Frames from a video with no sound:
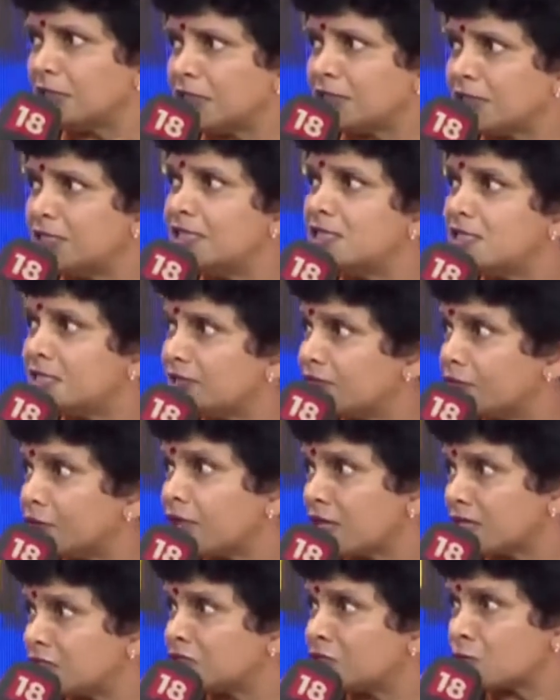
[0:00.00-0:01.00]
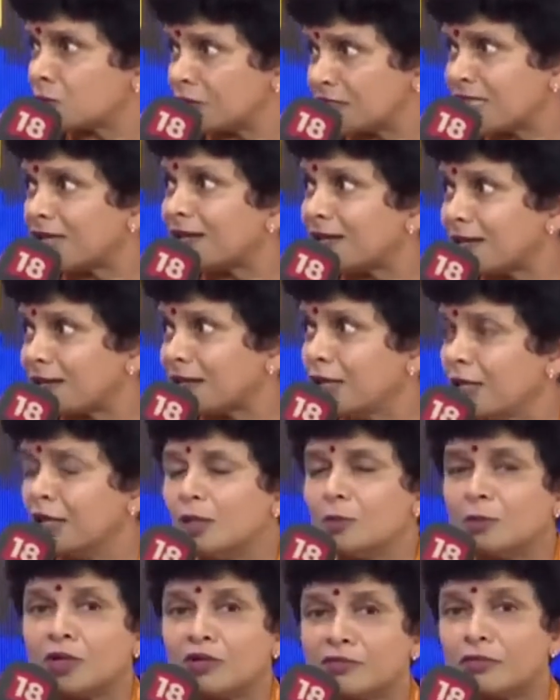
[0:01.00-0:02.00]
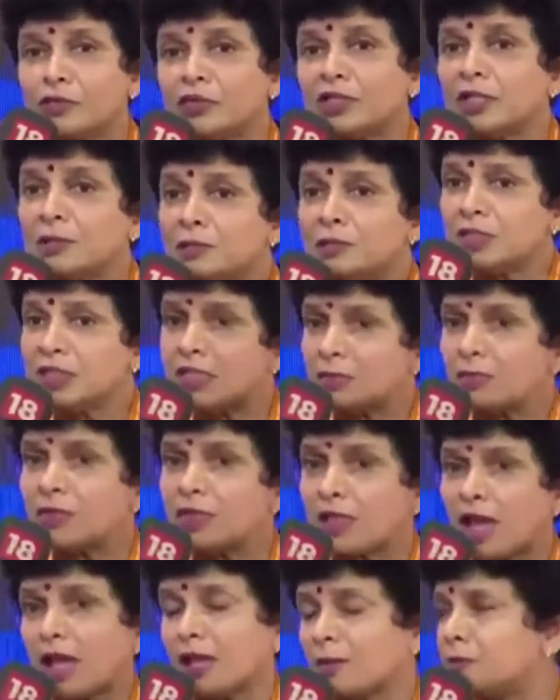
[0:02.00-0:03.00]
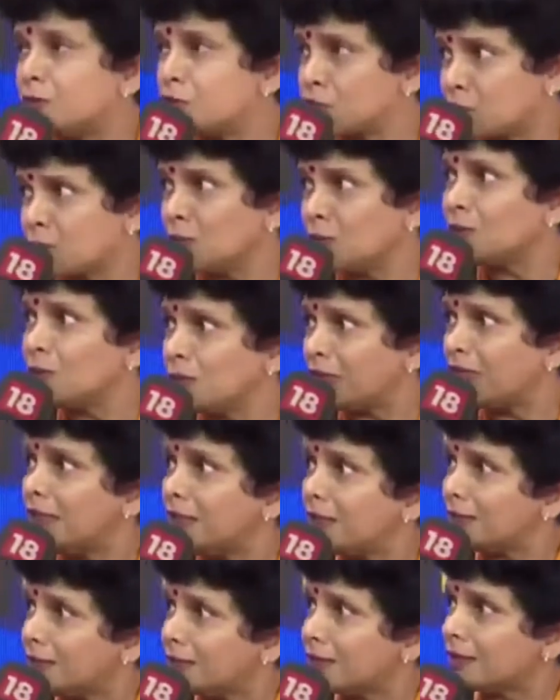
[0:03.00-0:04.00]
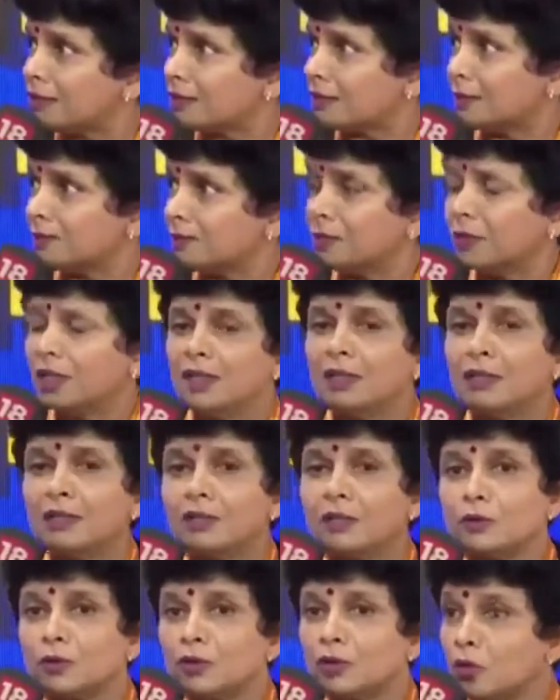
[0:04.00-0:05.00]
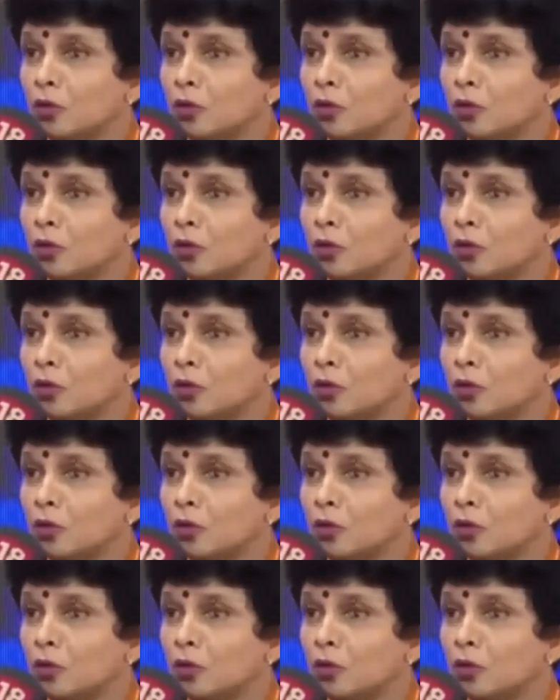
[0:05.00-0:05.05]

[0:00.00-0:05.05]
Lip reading: It's easy for us to say, but for them it's been absolutely, you know,